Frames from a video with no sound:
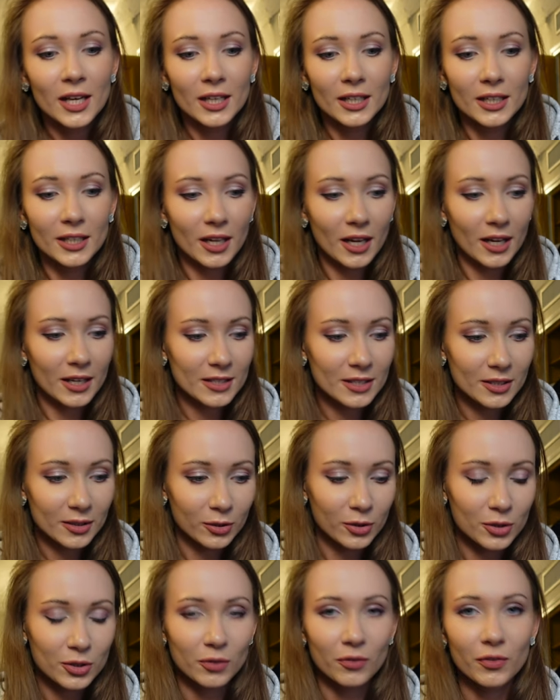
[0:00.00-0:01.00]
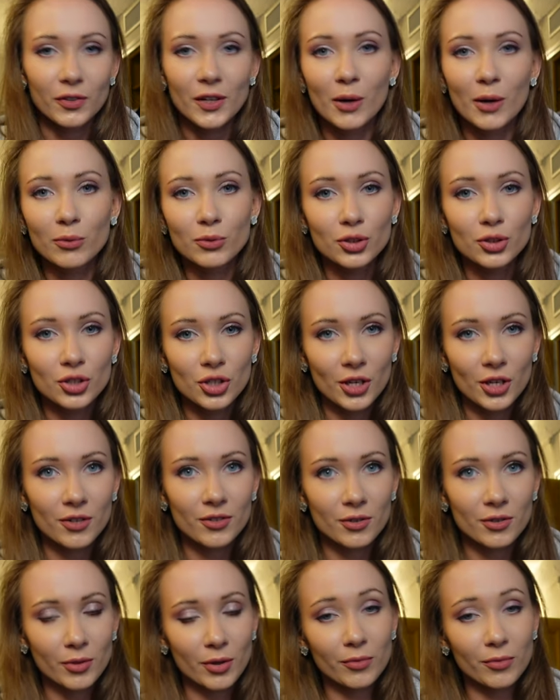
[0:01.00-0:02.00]
it has lots of lounge
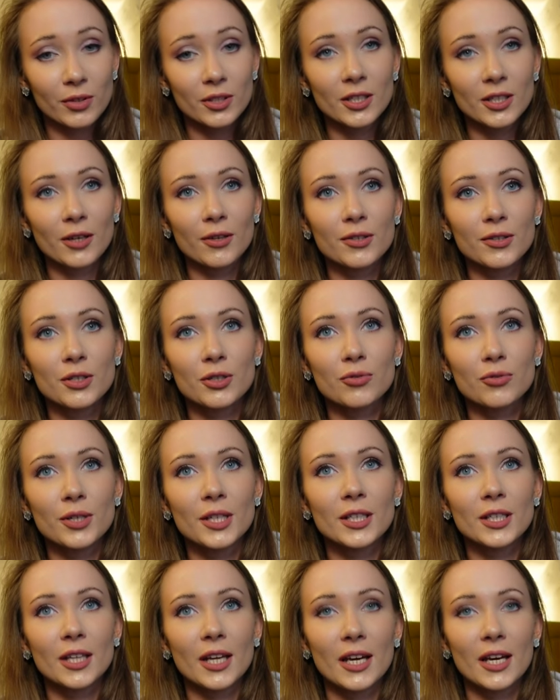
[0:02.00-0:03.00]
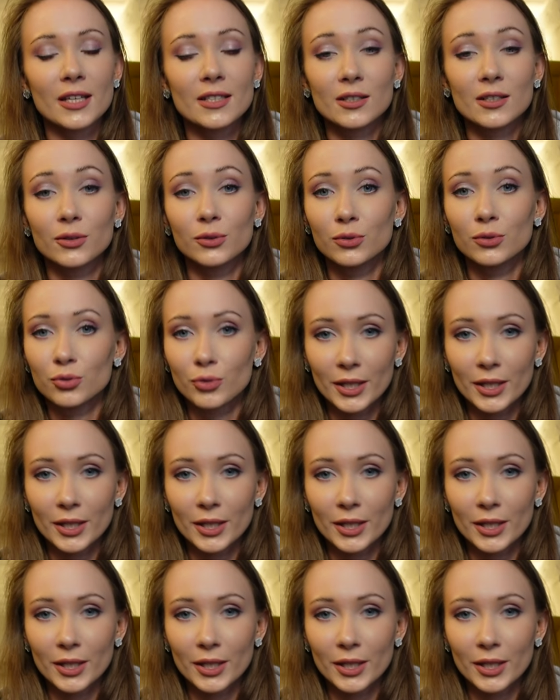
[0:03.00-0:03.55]
chairs around the territory it has a good